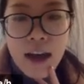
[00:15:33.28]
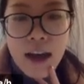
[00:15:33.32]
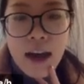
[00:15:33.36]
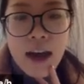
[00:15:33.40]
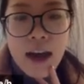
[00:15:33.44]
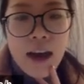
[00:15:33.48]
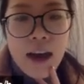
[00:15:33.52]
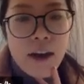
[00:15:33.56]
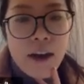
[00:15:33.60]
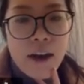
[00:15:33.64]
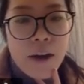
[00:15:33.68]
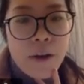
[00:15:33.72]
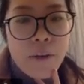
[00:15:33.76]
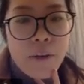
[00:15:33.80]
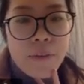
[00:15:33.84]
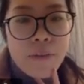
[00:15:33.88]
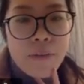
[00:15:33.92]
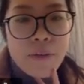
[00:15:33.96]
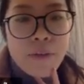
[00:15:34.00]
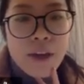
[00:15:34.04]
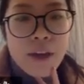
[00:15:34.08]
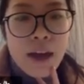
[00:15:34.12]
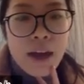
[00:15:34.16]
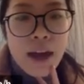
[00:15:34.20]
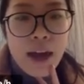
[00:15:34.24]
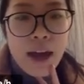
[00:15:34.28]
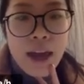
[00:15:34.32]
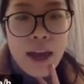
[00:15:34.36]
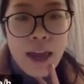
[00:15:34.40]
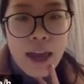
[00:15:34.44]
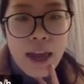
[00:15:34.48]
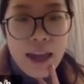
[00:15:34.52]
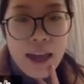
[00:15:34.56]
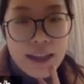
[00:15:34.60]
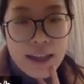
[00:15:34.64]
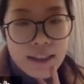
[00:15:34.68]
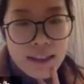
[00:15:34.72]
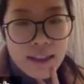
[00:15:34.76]
I
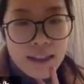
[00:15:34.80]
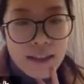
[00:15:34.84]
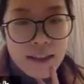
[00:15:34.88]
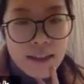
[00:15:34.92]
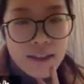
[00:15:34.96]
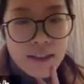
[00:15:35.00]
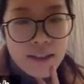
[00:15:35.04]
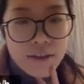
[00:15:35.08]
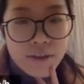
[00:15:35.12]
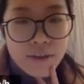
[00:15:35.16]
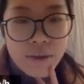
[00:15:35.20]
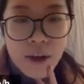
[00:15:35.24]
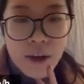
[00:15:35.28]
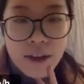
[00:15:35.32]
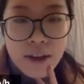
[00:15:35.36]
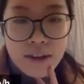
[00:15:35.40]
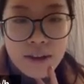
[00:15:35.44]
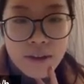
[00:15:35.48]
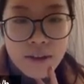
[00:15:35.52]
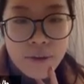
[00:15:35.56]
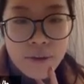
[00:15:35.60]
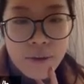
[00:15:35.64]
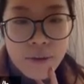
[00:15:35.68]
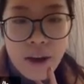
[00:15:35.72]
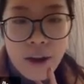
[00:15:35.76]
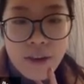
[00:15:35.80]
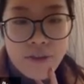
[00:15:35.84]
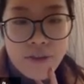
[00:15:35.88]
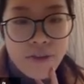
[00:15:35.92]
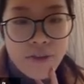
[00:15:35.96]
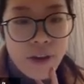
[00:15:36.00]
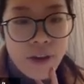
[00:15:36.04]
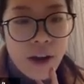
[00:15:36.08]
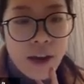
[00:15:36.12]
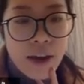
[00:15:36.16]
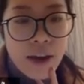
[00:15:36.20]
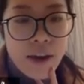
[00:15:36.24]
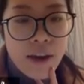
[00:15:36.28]
haven't run the right
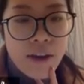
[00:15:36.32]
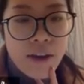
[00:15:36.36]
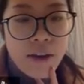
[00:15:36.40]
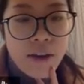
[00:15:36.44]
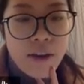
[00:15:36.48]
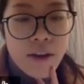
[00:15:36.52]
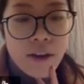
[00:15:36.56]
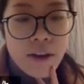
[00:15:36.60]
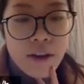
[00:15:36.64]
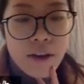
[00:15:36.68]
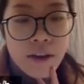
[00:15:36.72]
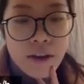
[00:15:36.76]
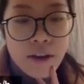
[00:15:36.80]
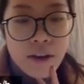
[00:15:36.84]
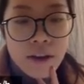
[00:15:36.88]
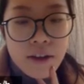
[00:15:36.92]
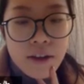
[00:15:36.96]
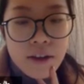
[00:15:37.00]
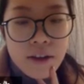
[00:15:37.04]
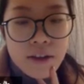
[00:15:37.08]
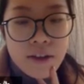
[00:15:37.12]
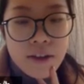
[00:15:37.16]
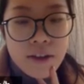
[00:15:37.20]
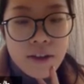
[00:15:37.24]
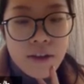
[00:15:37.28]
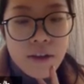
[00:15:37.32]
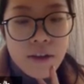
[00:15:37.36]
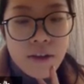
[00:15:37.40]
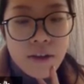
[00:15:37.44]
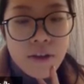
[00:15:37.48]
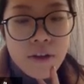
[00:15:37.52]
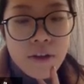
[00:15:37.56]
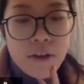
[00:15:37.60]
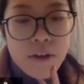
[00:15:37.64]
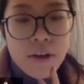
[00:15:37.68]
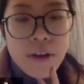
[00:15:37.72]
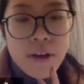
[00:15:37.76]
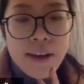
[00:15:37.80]
file.
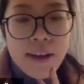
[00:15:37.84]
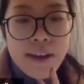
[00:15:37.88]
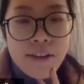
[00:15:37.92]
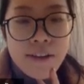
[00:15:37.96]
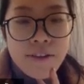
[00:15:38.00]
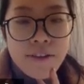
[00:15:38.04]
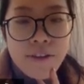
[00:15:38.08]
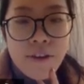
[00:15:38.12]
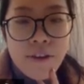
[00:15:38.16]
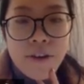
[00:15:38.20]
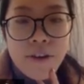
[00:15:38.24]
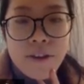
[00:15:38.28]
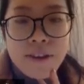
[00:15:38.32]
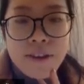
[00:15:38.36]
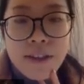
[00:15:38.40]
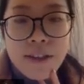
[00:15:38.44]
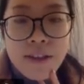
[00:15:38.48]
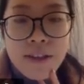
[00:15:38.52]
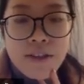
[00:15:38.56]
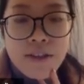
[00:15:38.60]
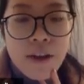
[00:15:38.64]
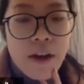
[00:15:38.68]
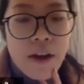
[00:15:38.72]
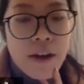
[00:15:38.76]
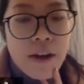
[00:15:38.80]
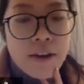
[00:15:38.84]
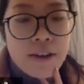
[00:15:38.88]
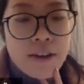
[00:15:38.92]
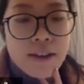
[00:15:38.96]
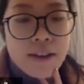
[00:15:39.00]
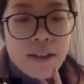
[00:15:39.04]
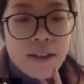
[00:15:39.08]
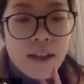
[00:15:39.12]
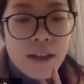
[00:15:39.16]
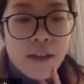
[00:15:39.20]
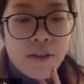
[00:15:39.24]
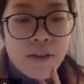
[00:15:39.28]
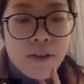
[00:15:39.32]
So for
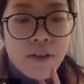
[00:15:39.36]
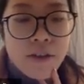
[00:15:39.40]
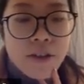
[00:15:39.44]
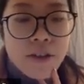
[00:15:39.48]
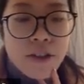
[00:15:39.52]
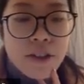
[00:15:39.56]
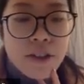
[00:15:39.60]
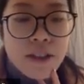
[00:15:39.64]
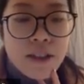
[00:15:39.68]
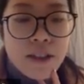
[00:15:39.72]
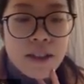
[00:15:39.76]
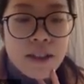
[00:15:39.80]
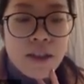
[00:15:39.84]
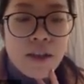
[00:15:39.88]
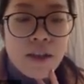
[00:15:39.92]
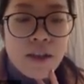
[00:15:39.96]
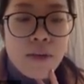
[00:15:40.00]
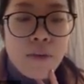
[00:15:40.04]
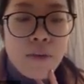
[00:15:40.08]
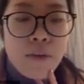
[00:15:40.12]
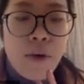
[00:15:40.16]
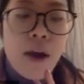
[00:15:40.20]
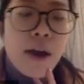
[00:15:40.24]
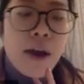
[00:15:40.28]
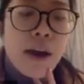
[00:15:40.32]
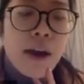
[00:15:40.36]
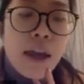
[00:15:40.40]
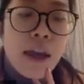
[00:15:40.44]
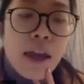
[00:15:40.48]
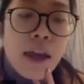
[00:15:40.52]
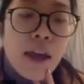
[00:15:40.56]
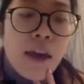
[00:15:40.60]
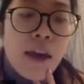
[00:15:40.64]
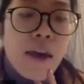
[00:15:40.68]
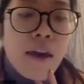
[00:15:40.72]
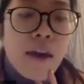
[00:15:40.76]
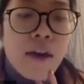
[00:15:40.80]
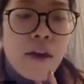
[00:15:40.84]
sometimes, if you just click run
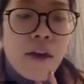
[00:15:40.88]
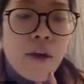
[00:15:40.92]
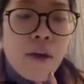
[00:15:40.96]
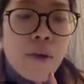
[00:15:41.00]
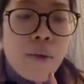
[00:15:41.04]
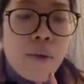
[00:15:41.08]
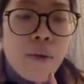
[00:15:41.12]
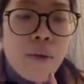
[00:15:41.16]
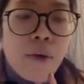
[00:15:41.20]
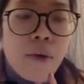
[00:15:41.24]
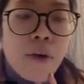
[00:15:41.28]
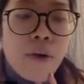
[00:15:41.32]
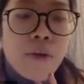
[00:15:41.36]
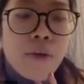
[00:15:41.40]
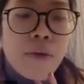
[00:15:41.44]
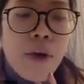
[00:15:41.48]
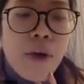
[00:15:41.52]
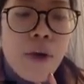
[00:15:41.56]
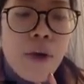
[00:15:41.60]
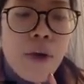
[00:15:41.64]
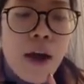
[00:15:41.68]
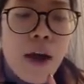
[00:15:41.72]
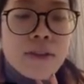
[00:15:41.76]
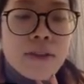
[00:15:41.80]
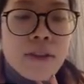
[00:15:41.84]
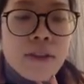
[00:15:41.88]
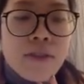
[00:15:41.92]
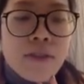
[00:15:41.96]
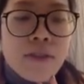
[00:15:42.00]
here, it will run the